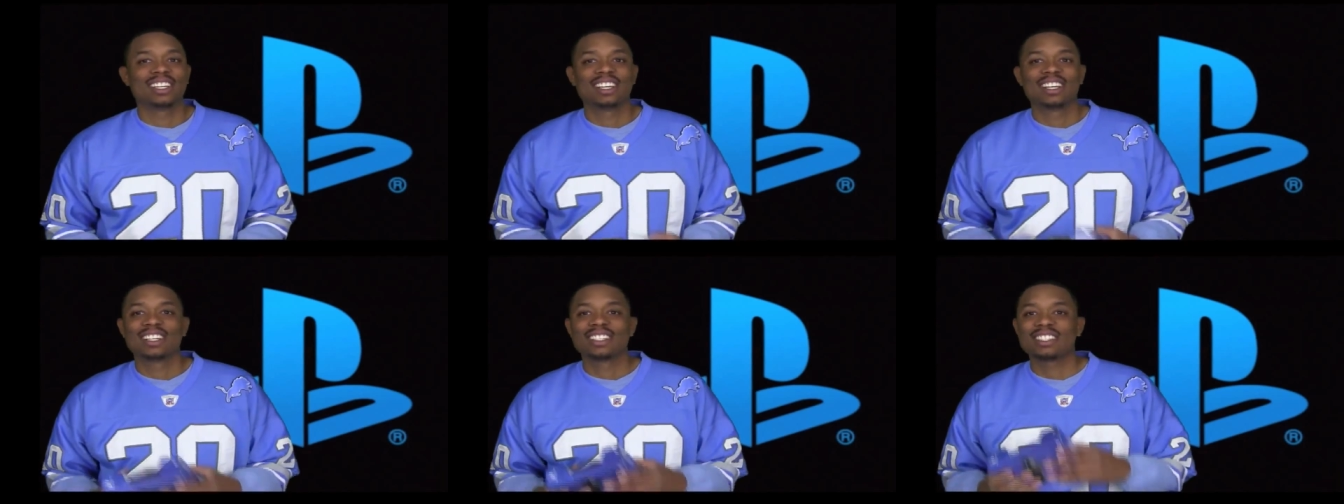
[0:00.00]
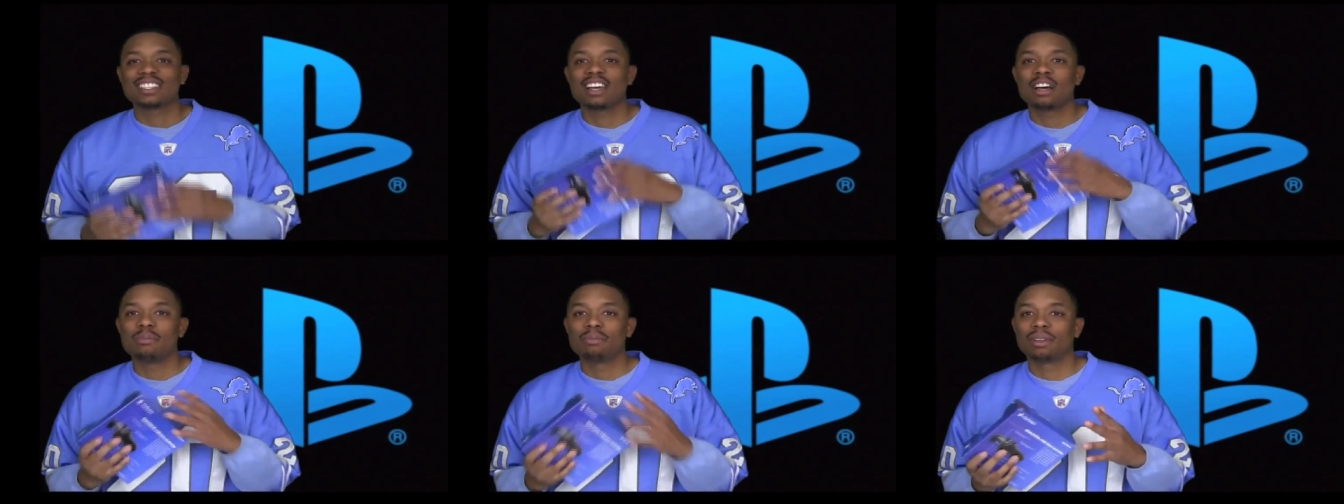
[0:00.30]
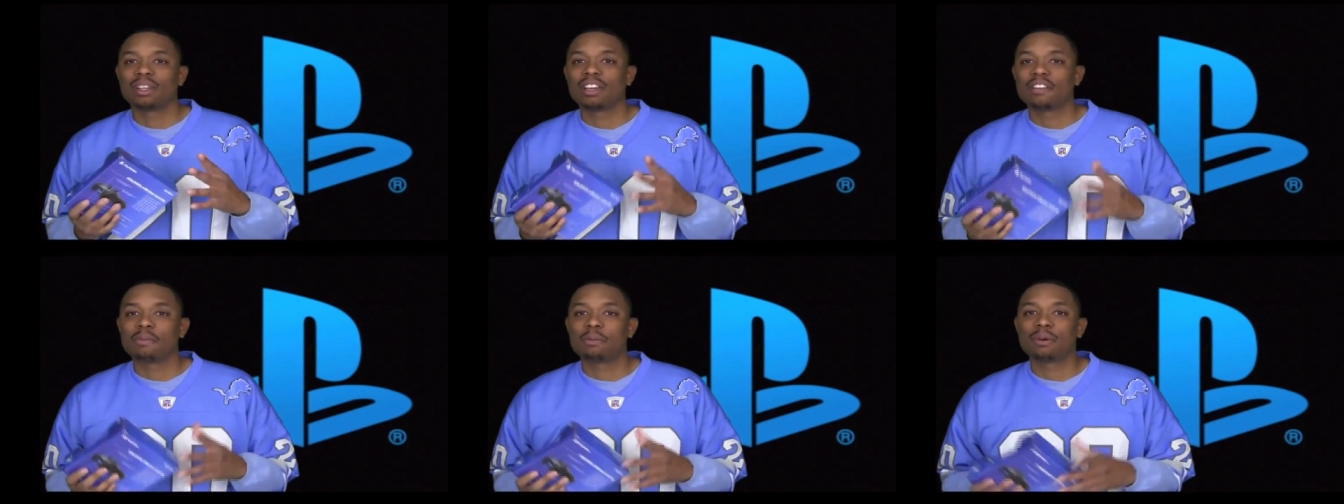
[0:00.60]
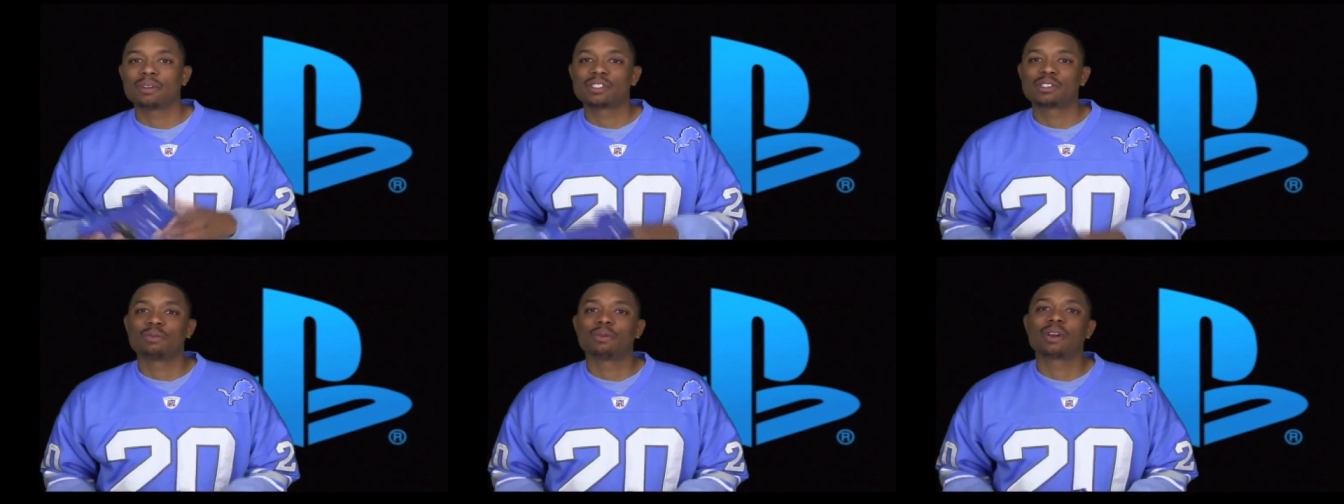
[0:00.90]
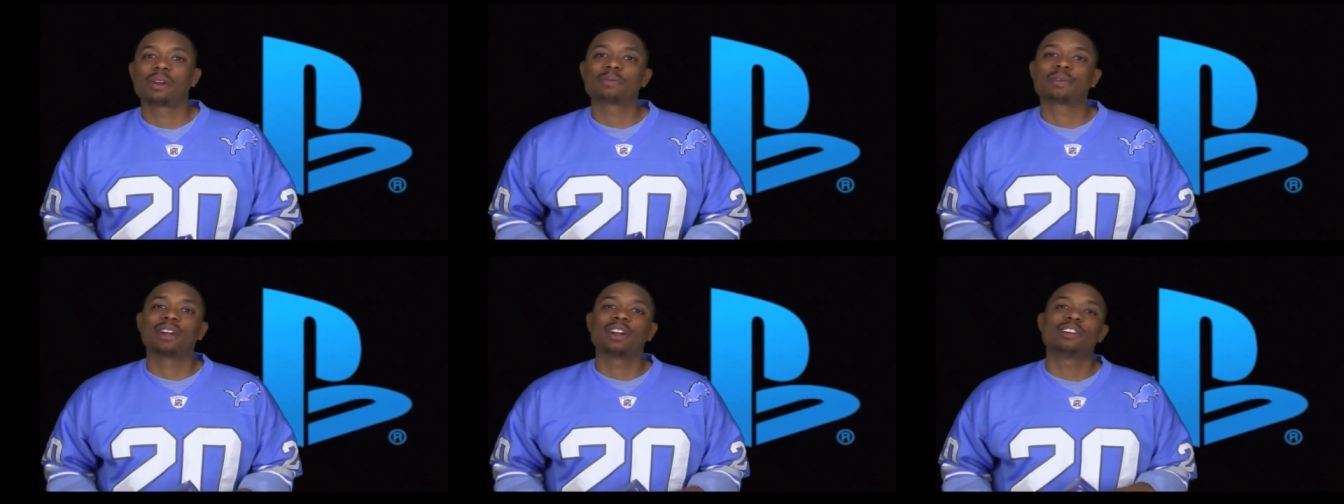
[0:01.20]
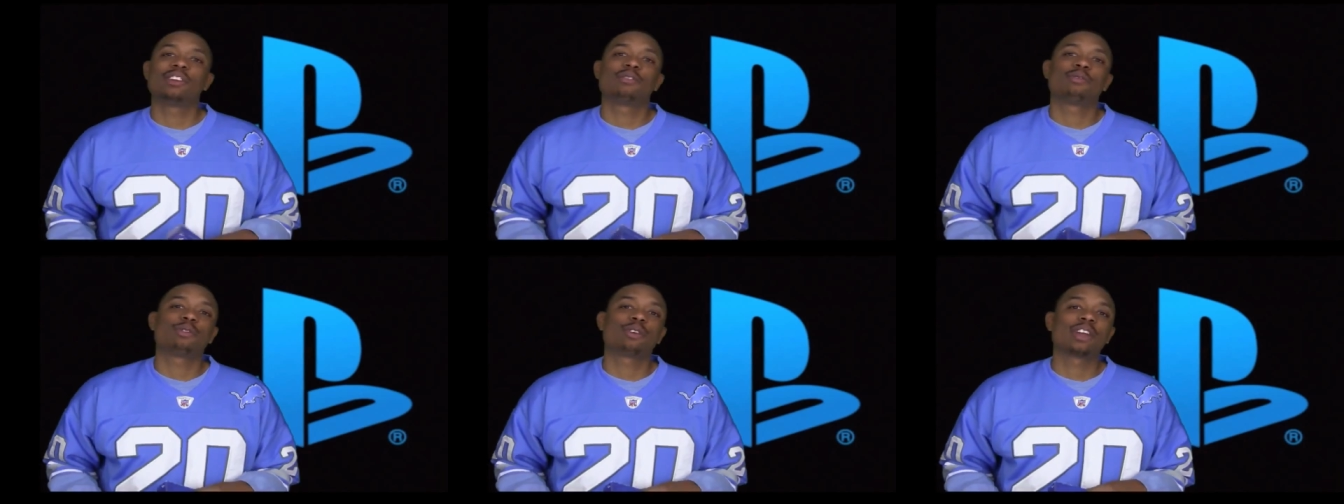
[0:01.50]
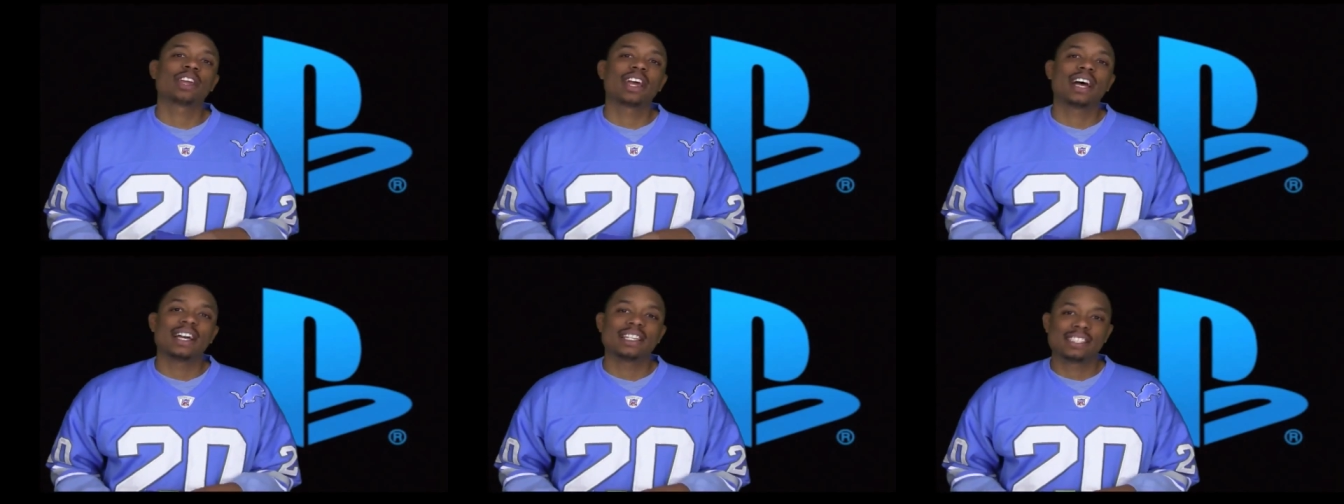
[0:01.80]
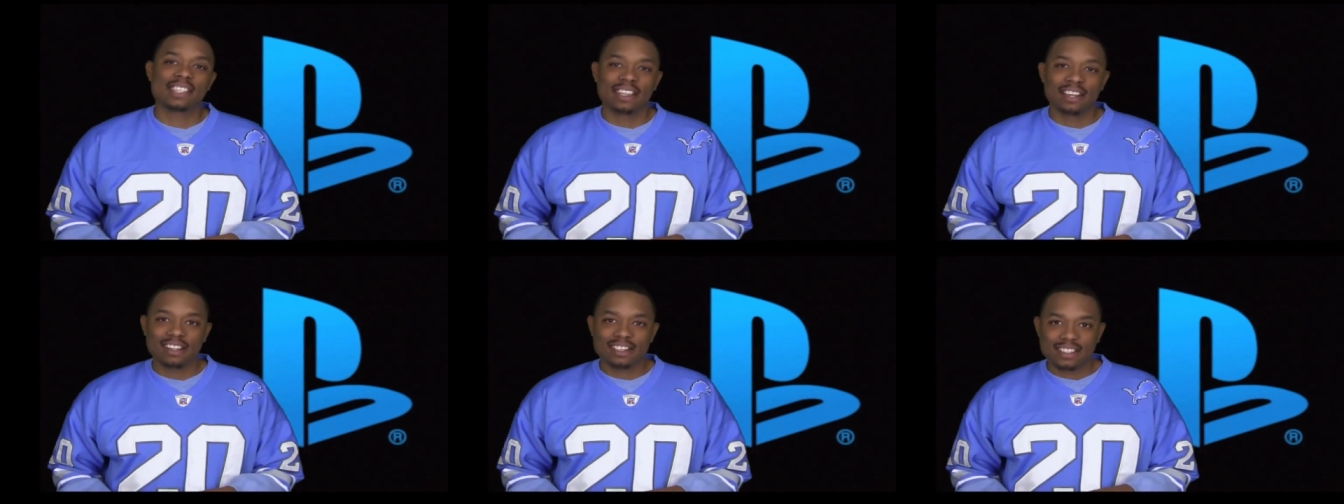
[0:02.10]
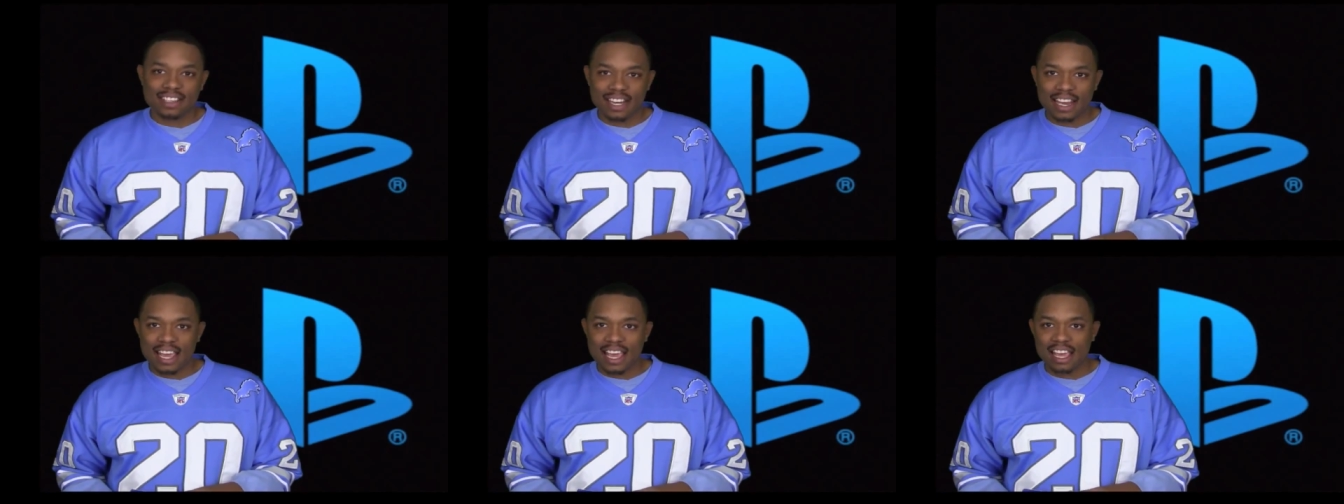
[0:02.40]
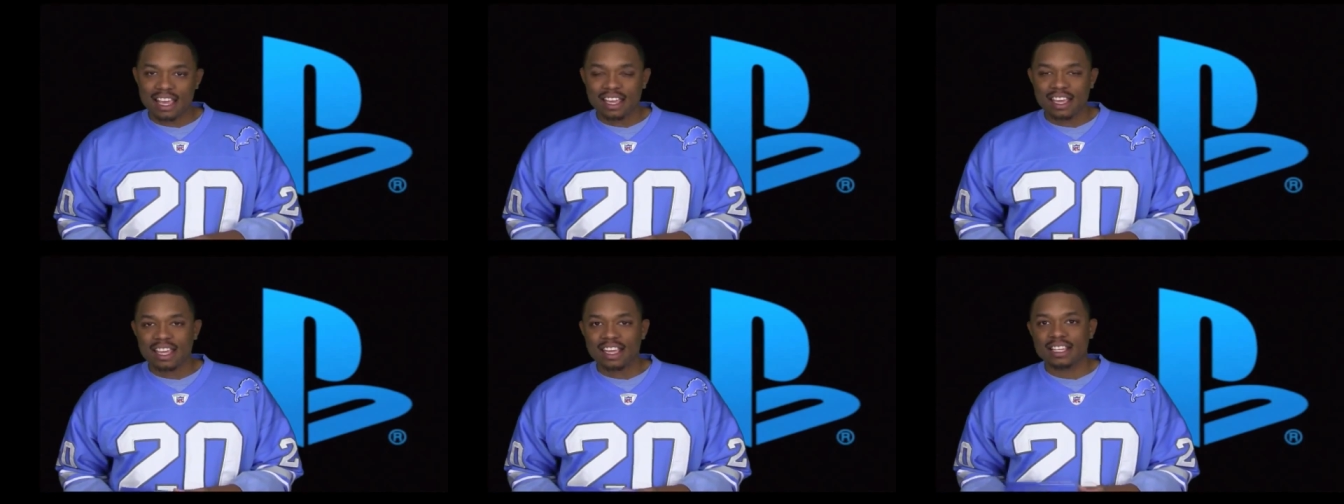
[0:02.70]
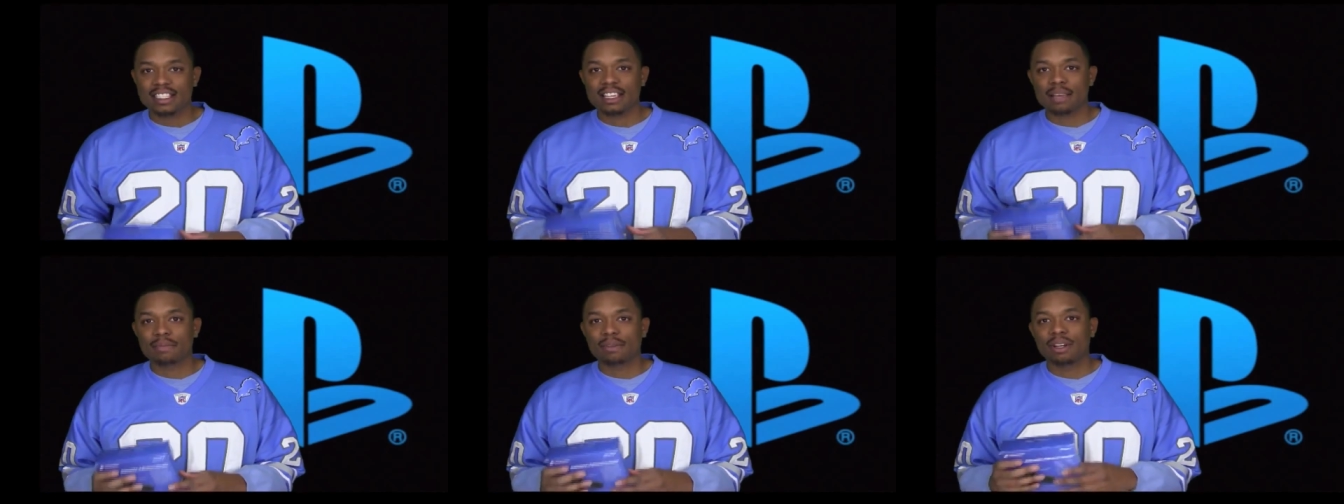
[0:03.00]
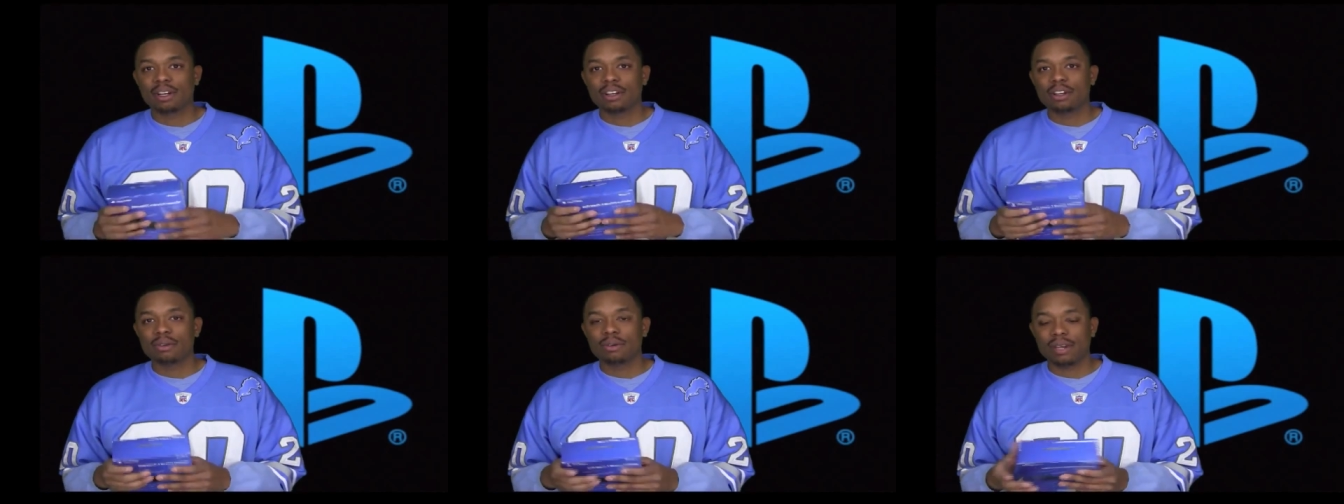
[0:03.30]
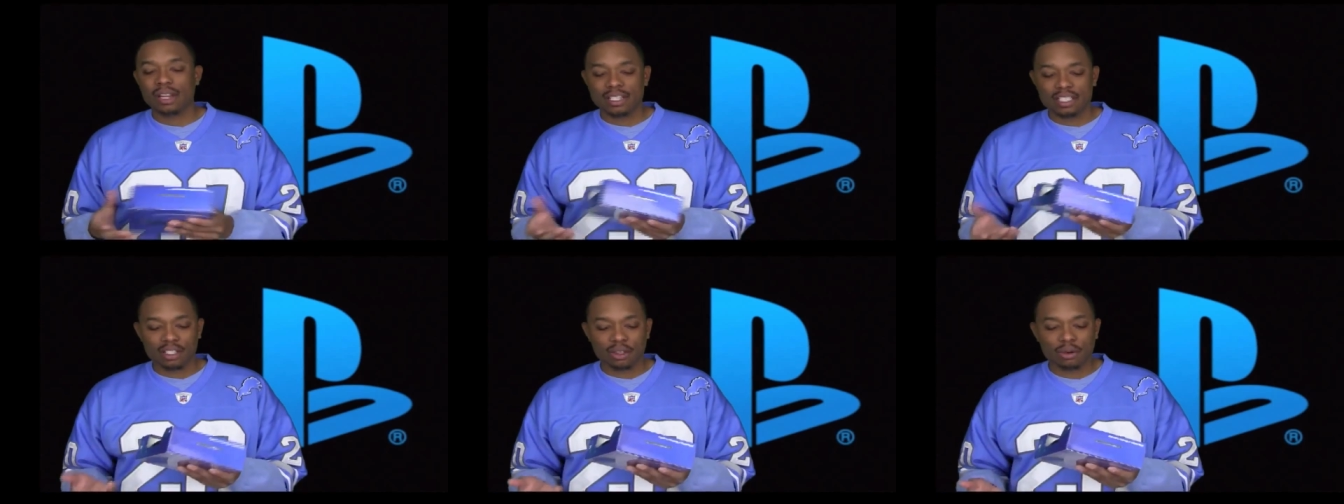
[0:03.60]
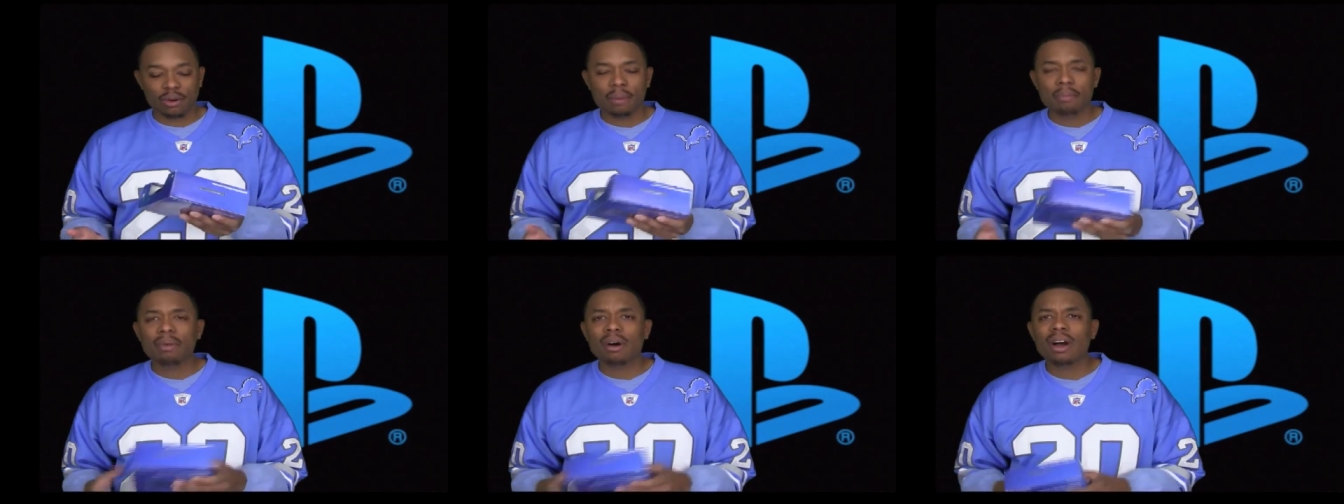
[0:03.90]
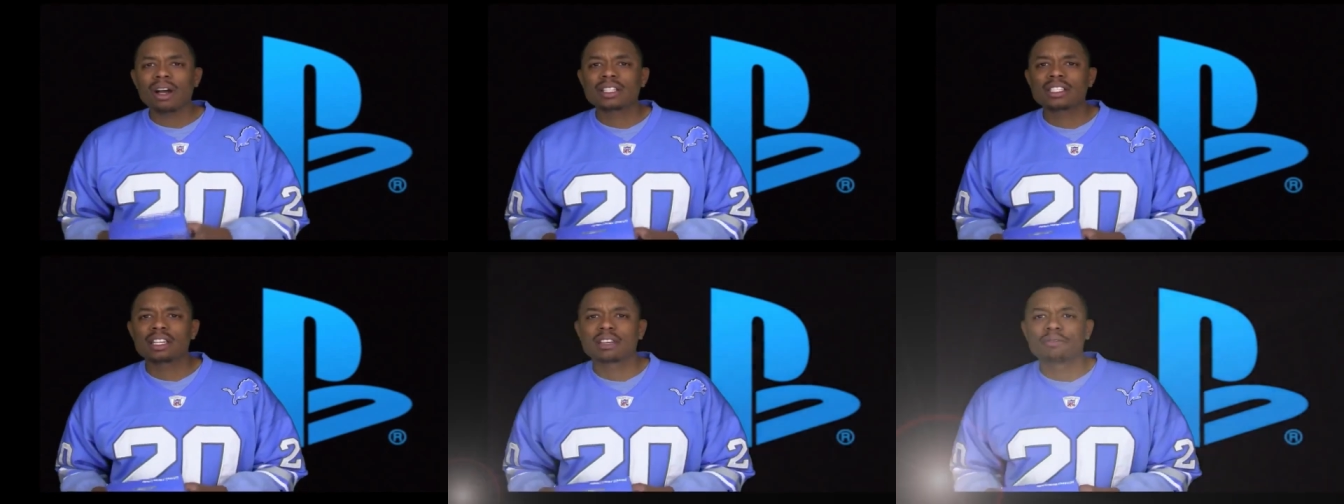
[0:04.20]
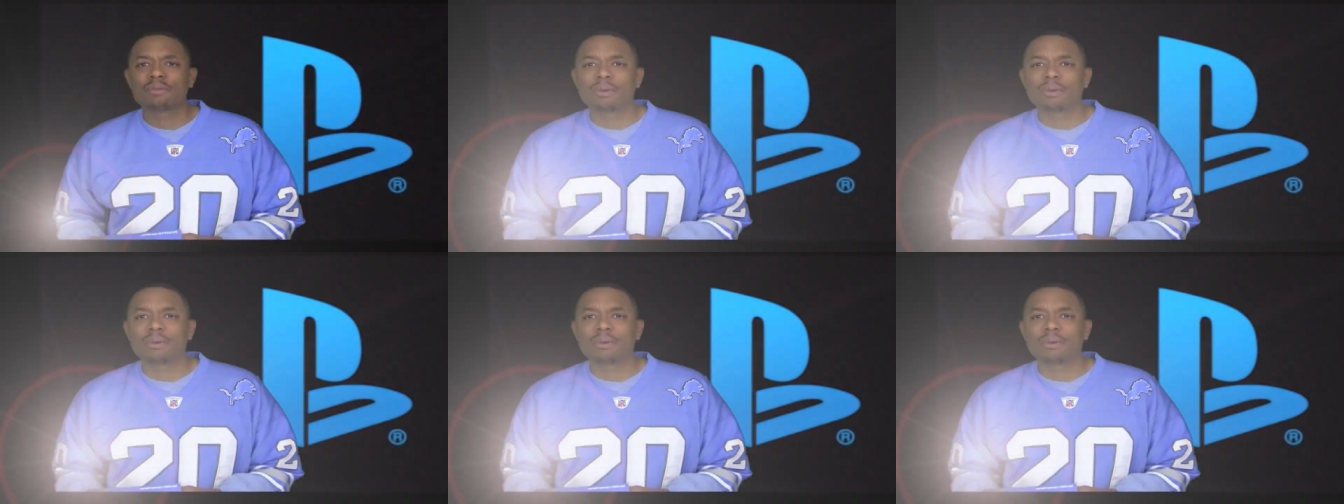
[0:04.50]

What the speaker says: It's unbelievable. So what I'm going to do for you guys here today is I'm going to do a nice little unboxing